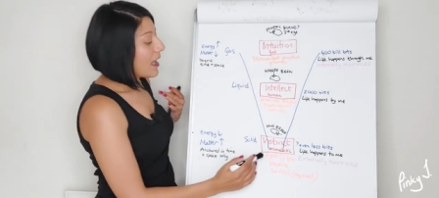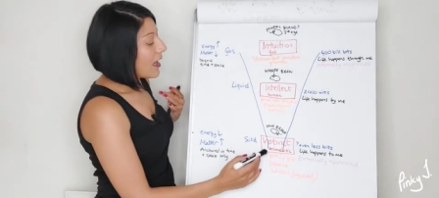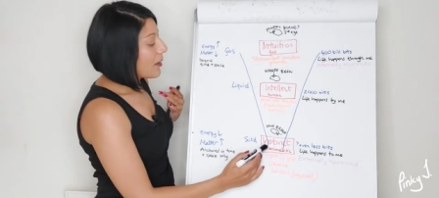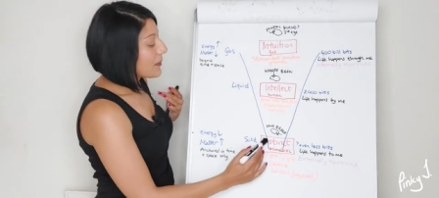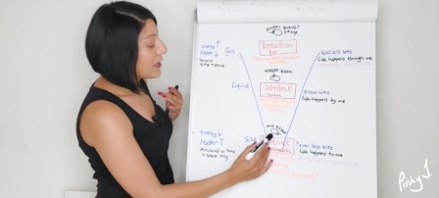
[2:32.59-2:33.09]

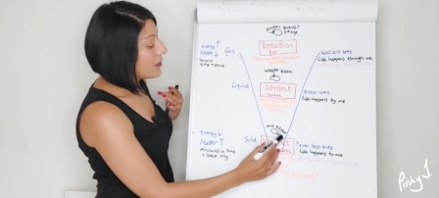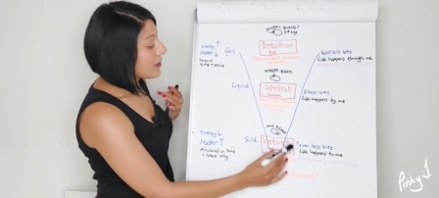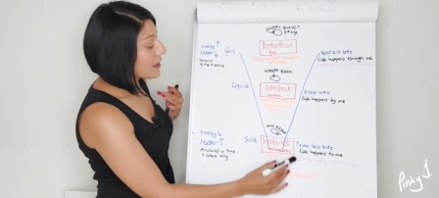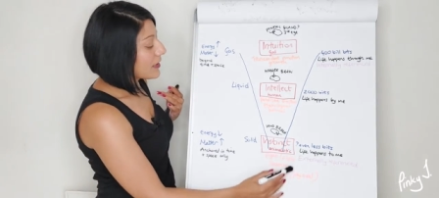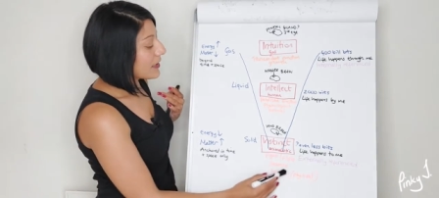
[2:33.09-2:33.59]
Um, and
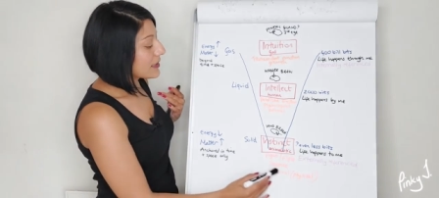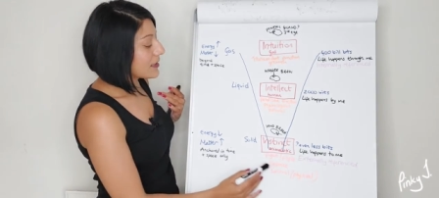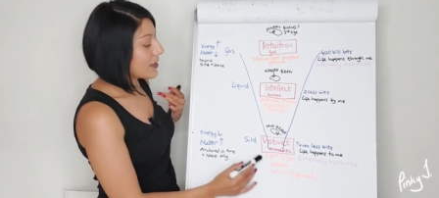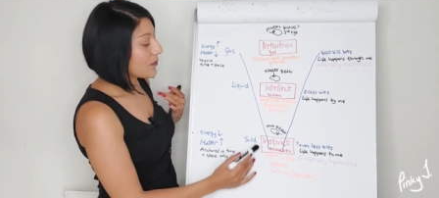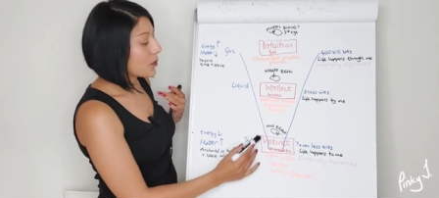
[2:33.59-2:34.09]
look, there's
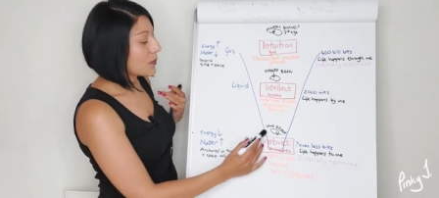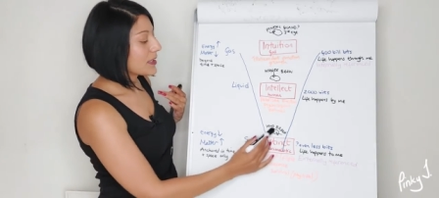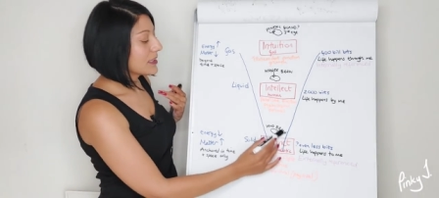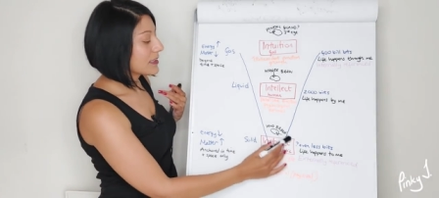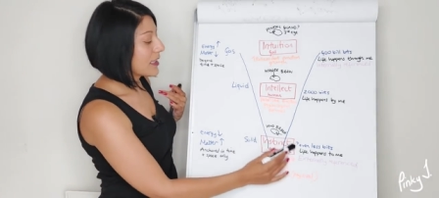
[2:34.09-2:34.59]
nothing wrong with
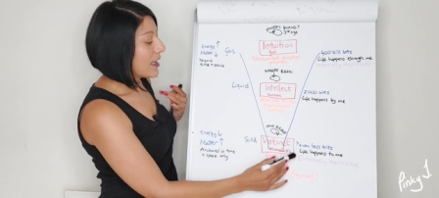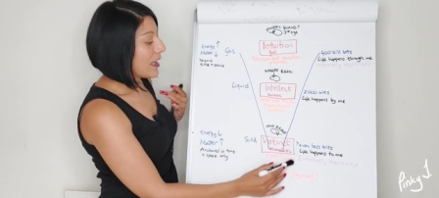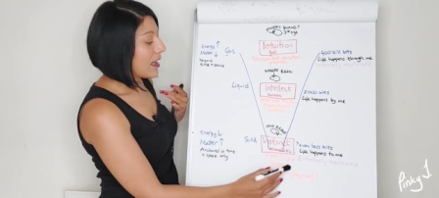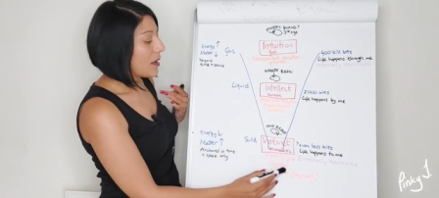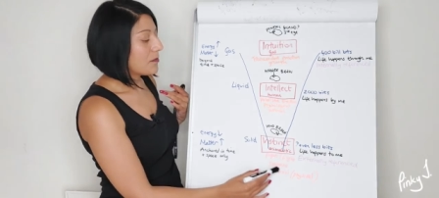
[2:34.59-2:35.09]
this,
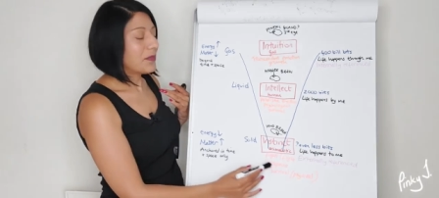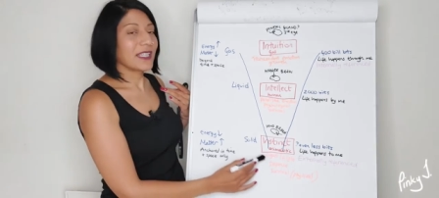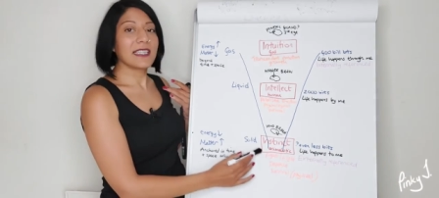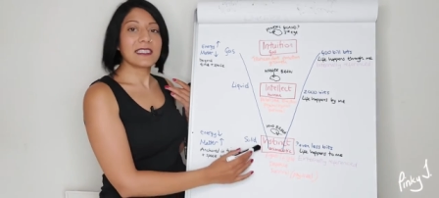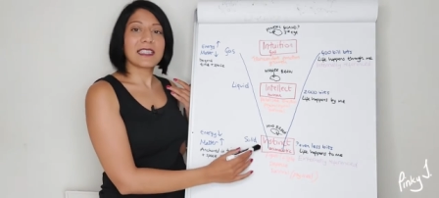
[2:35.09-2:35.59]
um, but it
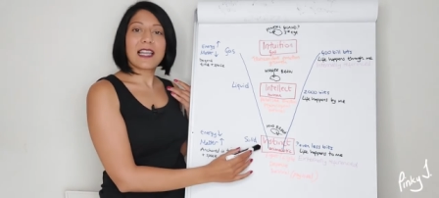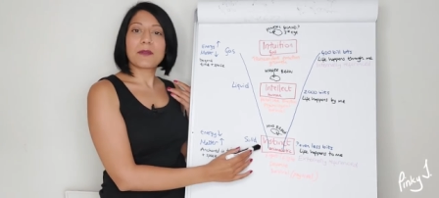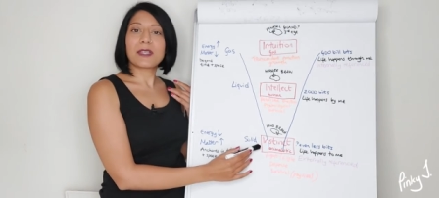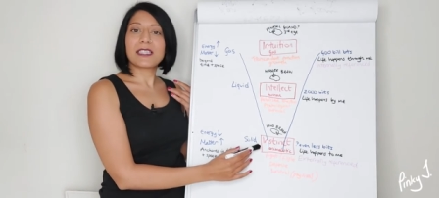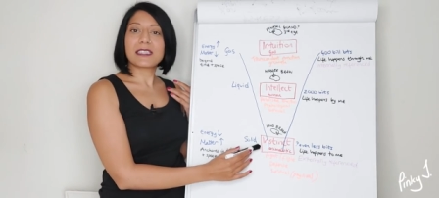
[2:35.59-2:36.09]
is an
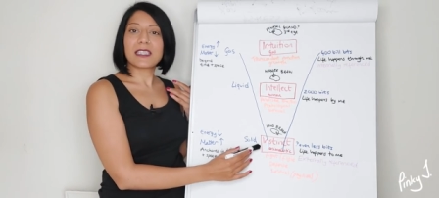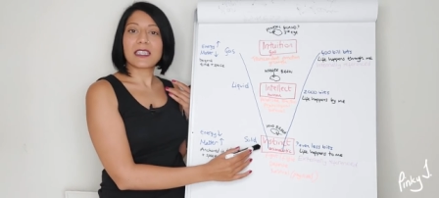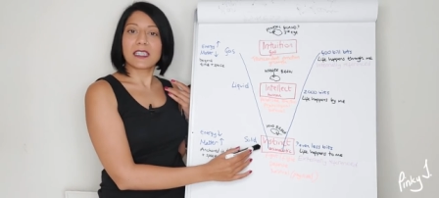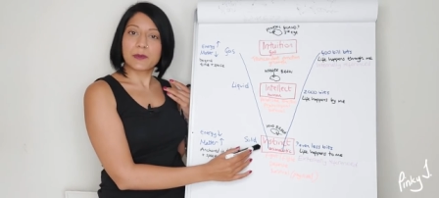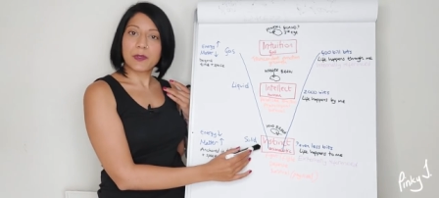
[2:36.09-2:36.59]
animalistic
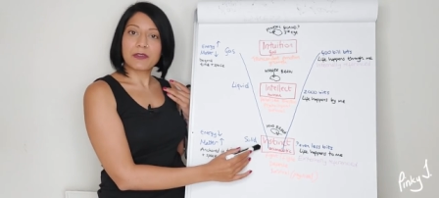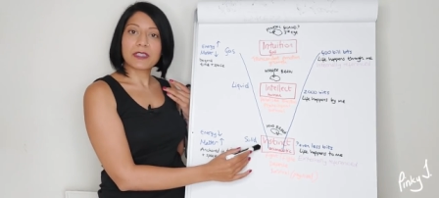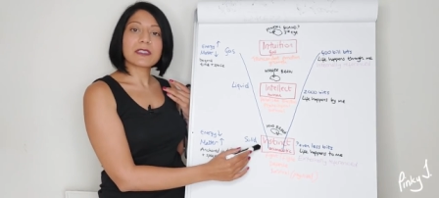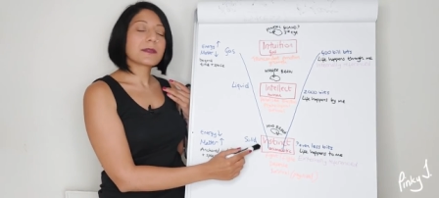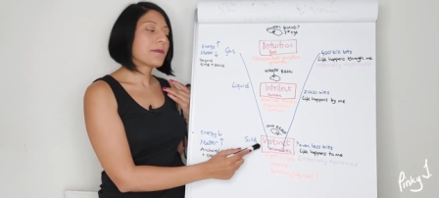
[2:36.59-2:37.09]

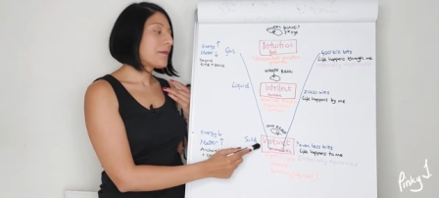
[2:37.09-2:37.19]
experience.